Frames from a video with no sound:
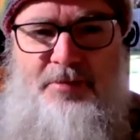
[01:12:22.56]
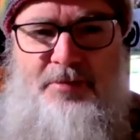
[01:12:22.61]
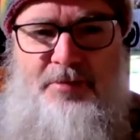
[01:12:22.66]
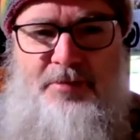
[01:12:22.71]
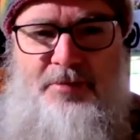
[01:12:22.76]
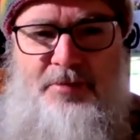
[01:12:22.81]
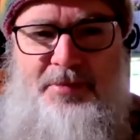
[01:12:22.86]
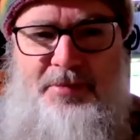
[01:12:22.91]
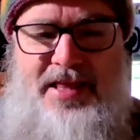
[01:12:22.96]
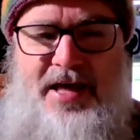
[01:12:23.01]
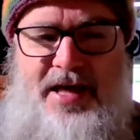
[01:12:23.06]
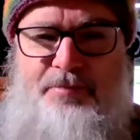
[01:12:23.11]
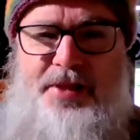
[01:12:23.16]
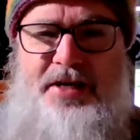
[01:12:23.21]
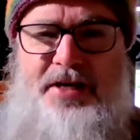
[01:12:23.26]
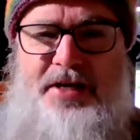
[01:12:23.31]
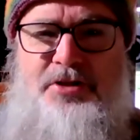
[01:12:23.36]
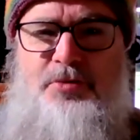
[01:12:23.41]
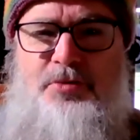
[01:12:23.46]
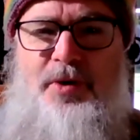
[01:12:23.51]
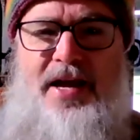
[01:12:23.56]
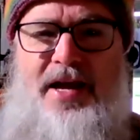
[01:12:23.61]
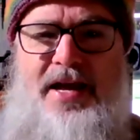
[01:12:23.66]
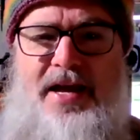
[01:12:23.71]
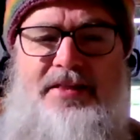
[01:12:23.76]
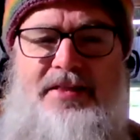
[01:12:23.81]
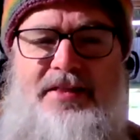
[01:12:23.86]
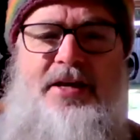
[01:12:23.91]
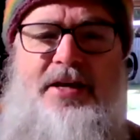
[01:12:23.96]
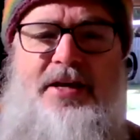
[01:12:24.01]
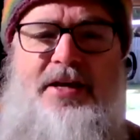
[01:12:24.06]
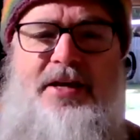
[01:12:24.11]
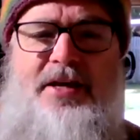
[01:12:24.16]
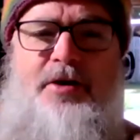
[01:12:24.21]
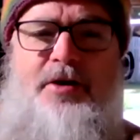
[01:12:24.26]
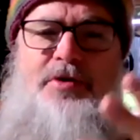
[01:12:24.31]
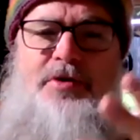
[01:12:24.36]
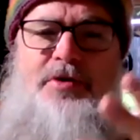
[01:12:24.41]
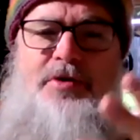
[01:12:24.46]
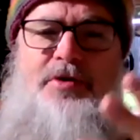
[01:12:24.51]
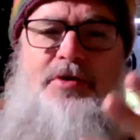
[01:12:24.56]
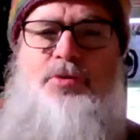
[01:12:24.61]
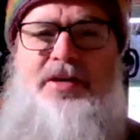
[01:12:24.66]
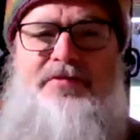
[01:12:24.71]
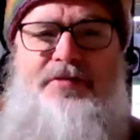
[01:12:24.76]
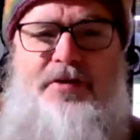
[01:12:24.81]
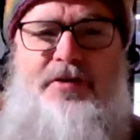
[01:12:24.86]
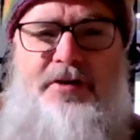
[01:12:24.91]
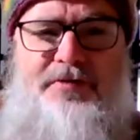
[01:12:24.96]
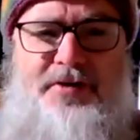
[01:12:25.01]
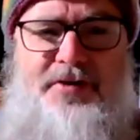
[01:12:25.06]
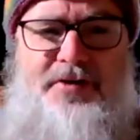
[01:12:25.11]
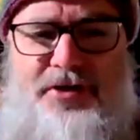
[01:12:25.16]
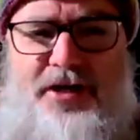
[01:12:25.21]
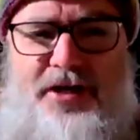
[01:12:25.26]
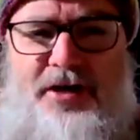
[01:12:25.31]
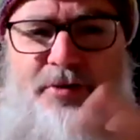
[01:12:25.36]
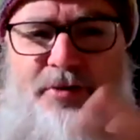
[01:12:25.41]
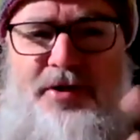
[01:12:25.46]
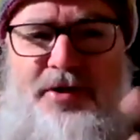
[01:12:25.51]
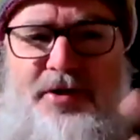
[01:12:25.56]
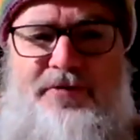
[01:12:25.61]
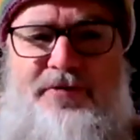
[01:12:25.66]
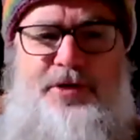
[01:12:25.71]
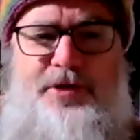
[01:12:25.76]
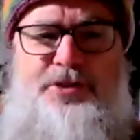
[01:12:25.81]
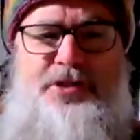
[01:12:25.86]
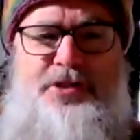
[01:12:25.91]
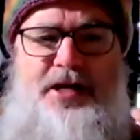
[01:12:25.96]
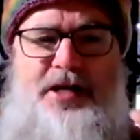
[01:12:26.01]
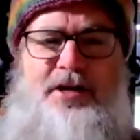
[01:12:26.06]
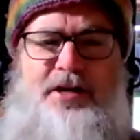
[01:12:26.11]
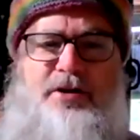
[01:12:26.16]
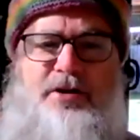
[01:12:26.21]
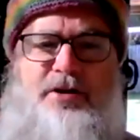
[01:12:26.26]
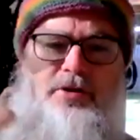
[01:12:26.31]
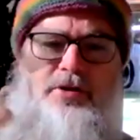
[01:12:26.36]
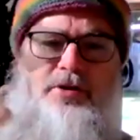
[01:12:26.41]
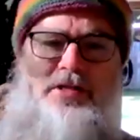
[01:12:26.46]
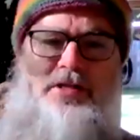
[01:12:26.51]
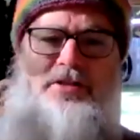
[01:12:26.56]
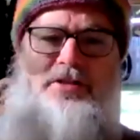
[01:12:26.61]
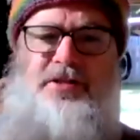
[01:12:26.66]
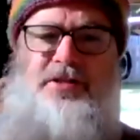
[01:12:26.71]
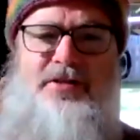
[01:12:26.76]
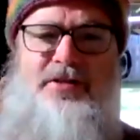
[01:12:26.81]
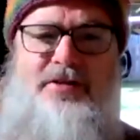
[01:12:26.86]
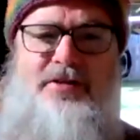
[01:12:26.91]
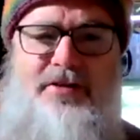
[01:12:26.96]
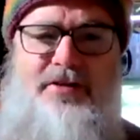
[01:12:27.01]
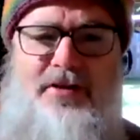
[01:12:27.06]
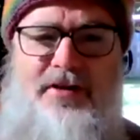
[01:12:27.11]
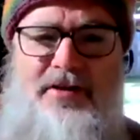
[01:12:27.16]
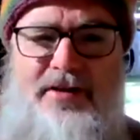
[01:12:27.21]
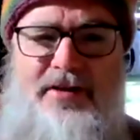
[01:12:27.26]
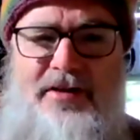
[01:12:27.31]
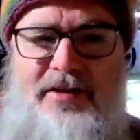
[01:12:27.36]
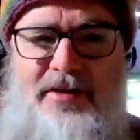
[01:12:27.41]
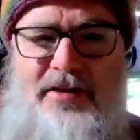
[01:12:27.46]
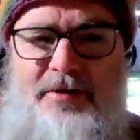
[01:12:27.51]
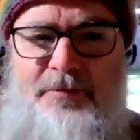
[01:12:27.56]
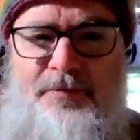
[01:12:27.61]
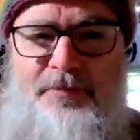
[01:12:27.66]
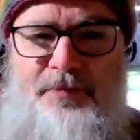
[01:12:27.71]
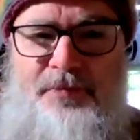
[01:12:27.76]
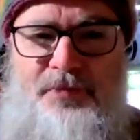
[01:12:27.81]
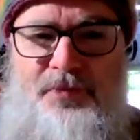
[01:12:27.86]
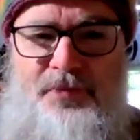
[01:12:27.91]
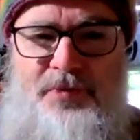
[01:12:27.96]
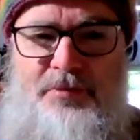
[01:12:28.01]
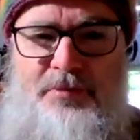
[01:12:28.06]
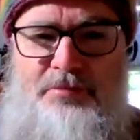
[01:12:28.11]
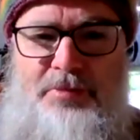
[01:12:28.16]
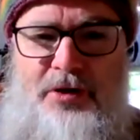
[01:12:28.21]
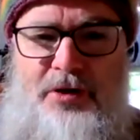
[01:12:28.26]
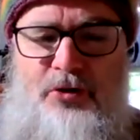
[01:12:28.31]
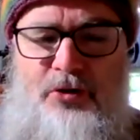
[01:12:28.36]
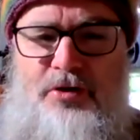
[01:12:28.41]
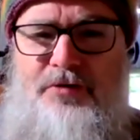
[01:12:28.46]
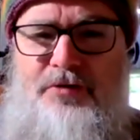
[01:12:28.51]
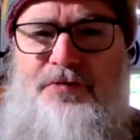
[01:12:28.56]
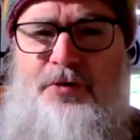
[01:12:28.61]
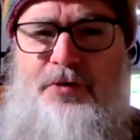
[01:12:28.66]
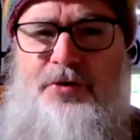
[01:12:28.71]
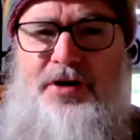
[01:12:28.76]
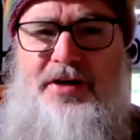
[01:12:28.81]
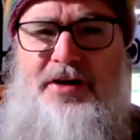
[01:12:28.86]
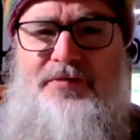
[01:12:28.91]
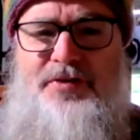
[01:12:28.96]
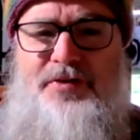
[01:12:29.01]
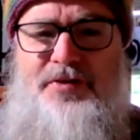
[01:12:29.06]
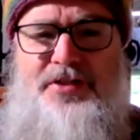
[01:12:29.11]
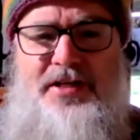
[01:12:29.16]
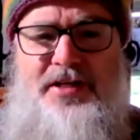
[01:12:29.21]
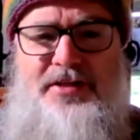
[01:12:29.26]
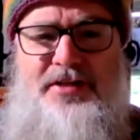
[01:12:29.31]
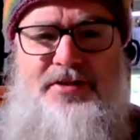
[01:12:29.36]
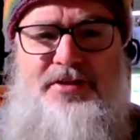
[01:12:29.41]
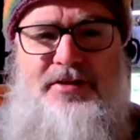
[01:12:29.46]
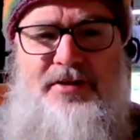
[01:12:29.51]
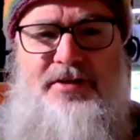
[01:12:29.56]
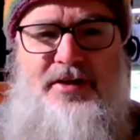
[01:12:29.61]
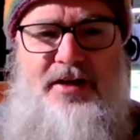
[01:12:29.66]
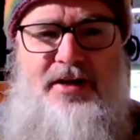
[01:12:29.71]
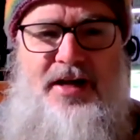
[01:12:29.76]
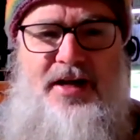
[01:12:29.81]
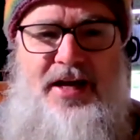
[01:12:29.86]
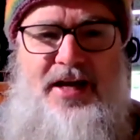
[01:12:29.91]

I'm in that place where Anthea was in twenty-five years ago, whatever, where she had a holy instant and been looking for it ever since.